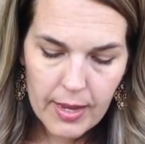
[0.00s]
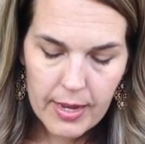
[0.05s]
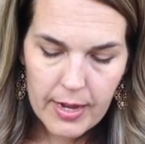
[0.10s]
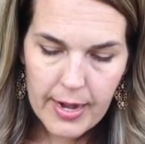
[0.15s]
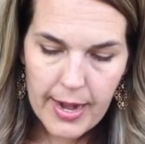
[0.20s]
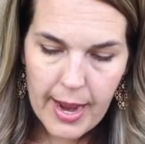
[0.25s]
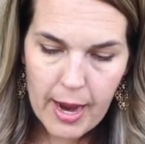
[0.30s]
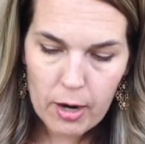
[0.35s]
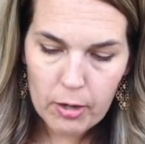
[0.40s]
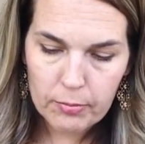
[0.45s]

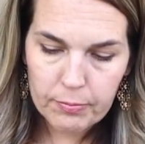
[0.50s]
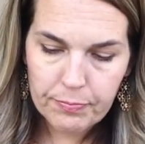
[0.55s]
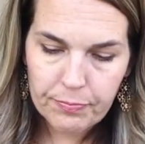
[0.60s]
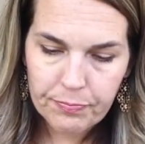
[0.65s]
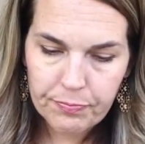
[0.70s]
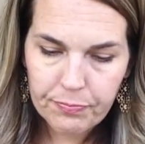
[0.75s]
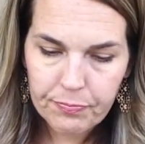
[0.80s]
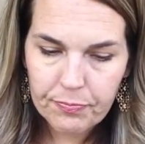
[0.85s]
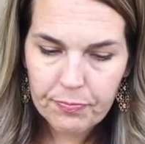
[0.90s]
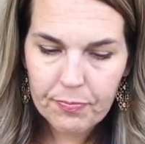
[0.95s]
Now,
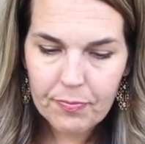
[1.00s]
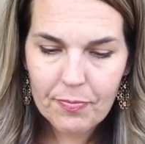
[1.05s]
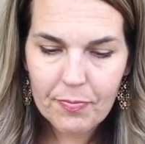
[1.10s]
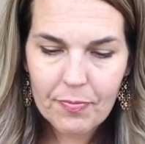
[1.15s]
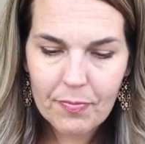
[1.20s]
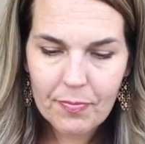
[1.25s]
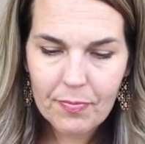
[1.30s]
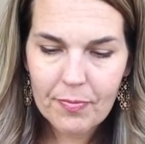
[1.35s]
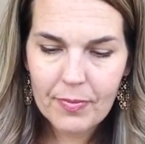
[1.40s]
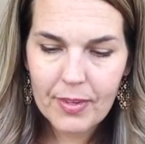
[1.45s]

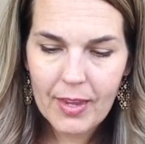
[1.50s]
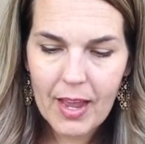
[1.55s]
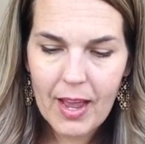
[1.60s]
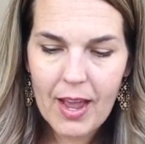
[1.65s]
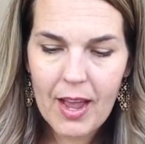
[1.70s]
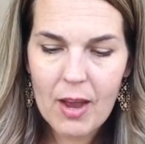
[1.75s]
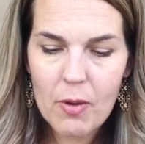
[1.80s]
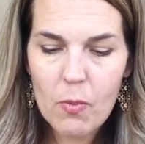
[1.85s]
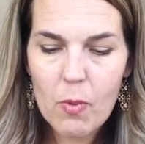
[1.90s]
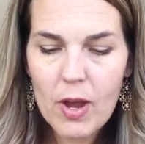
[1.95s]

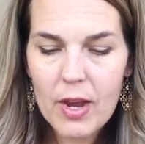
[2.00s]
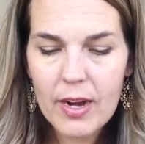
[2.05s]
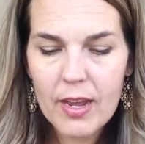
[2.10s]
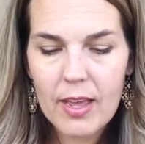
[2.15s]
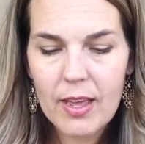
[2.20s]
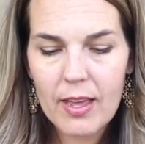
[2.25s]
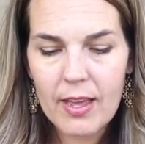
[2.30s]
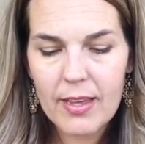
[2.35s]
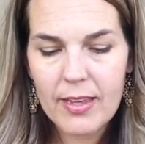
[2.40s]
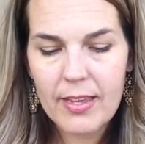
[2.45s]
I want
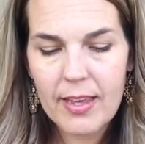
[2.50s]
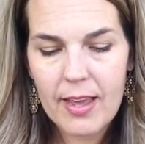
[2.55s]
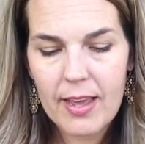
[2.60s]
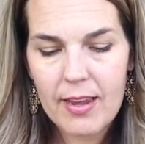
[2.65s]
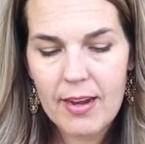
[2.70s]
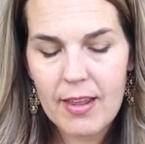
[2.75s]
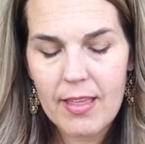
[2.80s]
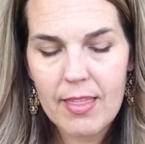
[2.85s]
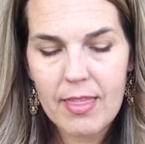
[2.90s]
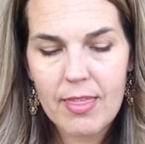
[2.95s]
to
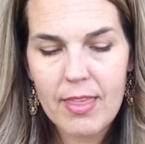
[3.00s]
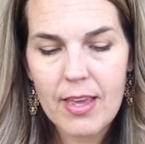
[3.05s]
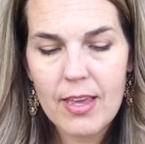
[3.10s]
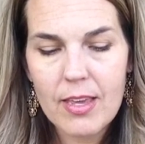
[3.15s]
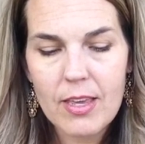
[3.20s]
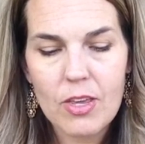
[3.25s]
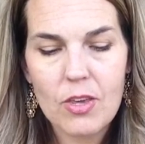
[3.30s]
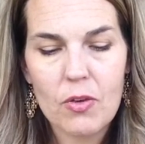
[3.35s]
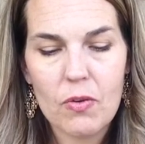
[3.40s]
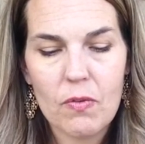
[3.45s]
again
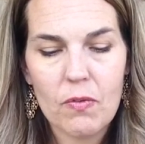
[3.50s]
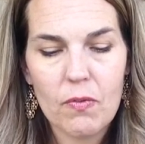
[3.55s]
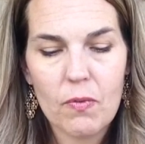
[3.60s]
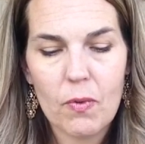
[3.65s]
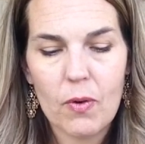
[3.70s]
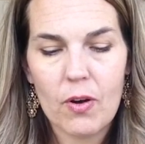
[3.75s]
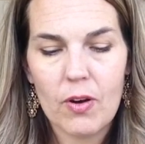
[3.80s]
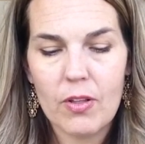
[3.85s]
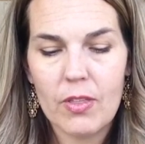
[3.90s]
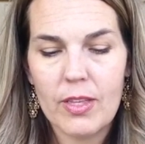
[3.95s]
thank you
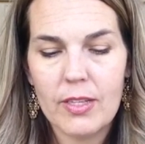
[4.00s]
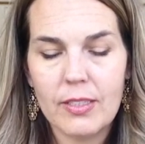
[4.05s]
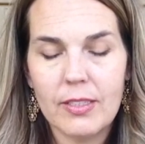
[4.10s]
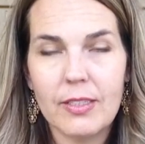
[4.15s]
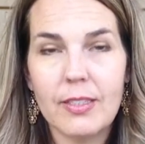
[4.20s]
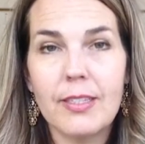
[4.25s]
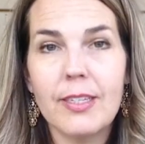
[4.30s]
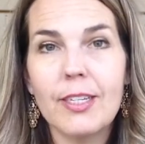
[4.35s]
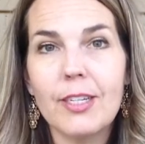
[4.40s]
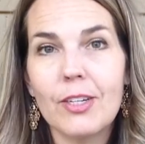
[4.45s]
for this
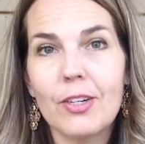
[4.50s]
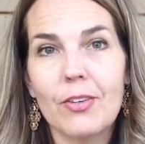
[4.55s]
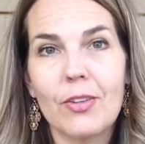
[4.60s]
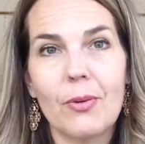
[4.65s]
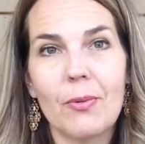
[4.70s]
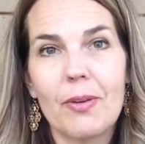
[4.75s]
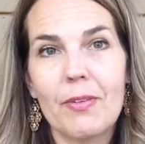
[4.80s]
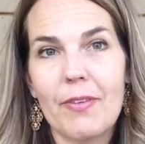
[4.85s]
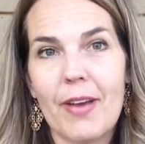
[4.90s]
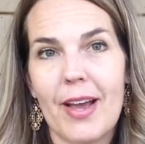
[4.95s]
year
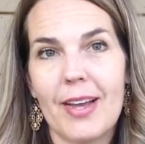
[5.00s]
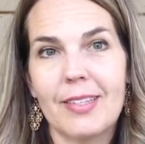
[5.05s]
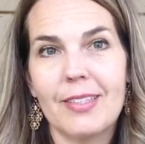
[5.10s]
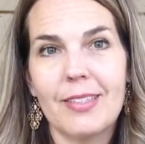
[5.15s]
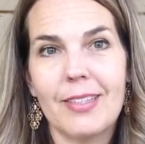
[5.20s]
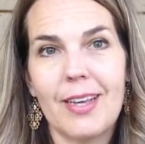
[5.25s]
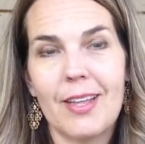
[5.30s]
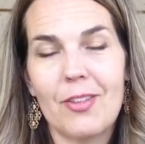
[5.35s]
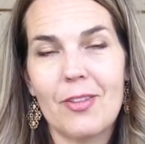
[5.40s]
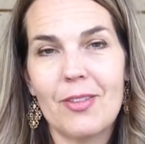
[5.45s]
that we've had
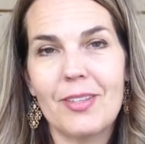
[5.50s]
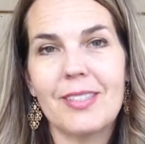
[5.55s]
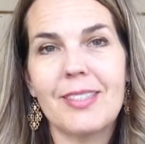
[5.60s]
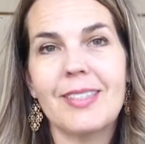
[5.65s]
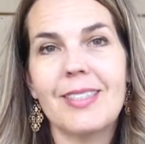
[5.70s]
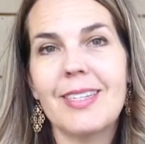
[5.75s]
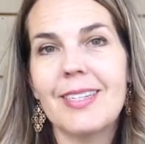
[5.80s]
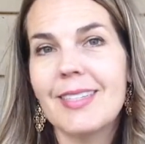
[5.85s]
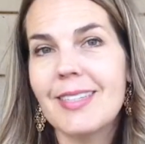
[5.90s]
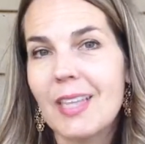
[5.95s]
together, this
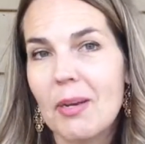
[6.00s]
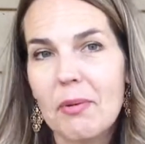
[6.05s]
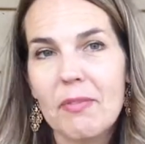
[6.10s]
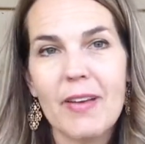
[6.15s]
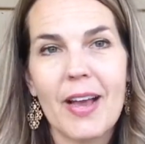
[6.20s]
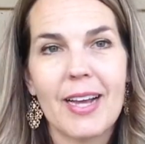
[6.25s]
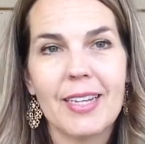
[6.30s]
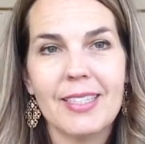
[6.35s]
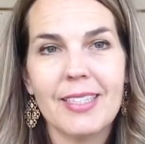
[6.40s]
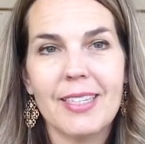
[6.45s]
season that we've
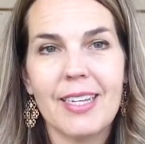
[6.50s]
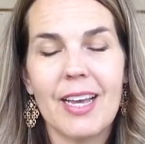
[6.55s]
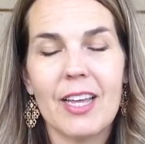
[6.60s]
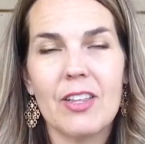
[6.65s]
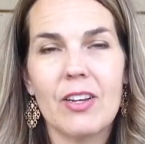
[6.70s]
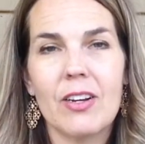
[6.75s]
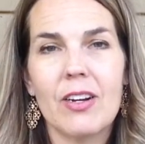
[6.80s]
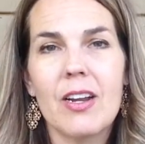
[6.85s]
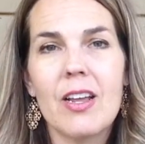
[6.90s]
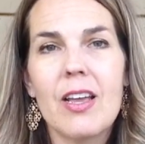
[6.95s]
had
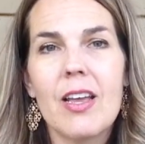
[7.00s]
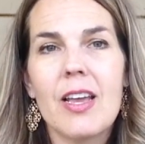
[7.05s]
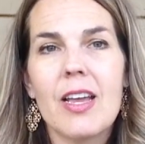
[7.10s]
together.